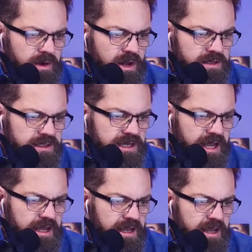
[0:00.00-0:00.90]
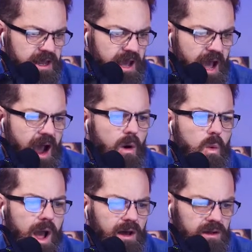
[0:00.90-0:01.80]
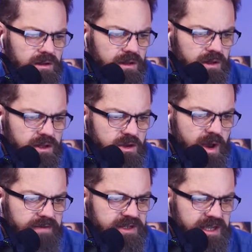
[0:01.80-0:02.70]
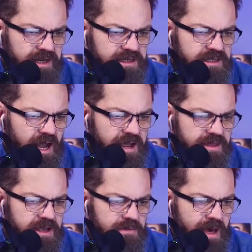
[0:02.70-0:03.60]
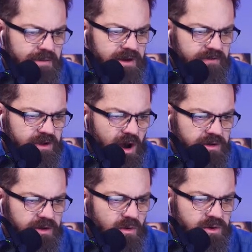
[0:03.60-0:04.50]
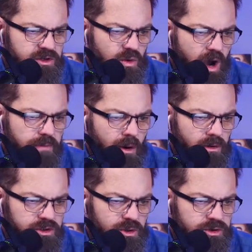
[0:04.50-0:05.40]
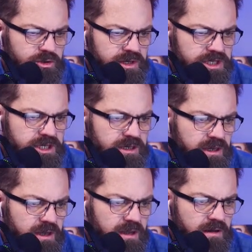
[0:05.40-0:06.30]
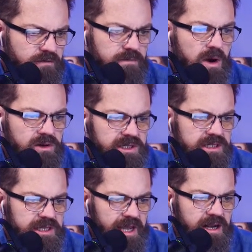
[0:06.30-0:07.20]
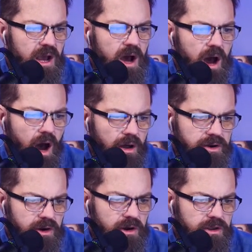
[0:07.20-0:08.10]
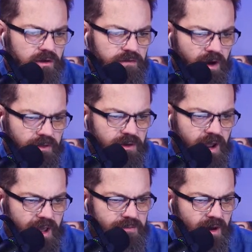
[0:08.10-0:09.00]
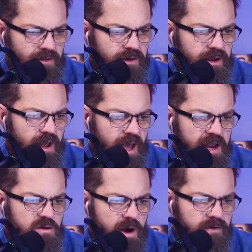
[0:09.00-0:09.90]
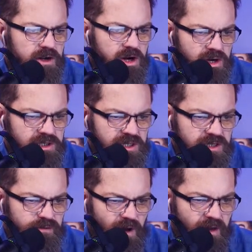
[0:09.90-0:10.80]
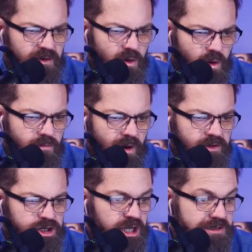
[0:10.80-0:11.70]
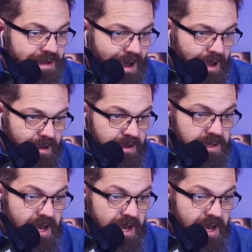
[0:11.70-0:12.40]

He went on to say, "How well you have set aside the commandment of God in order to uphold your tradition. For Moses said, 'Honor your father and mother, and whoever curses father or mother shall die.'